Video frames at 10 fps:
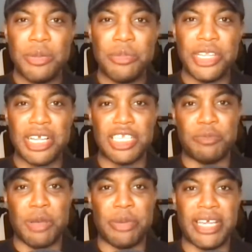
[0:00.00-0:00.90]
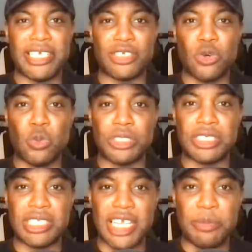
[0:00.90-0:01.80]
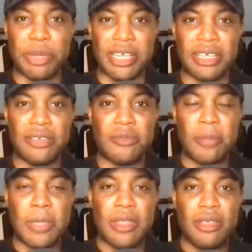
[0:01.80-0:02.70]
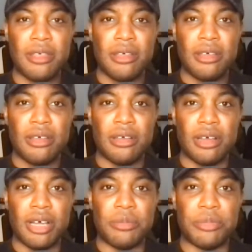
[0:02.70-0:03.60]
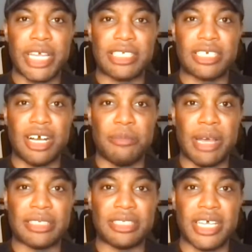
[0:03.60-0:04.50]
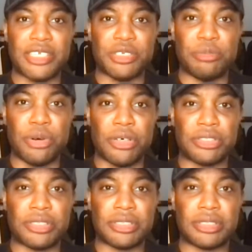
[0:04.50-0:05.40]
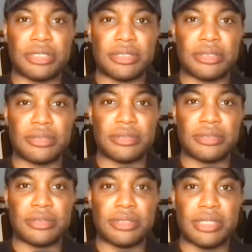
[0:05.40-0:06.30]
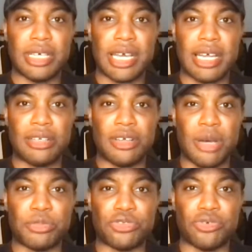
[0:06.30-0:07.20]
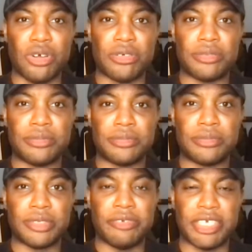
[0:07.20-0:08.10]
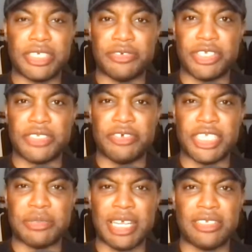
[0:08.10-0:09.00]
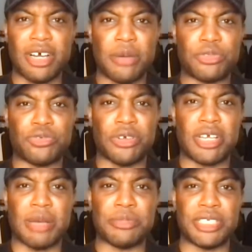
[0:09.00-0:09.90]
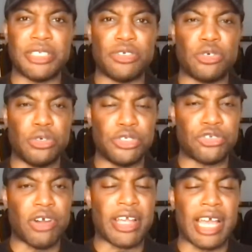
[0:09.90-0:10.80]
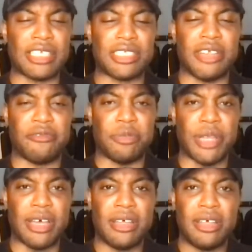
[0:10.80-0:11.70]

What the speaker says: Nicolas Pepe is caught sleeping, gets cut back to the edge of the box. Alan Armstrong I think his first name's Alan Armstrong, comes in. Good strike actually from that.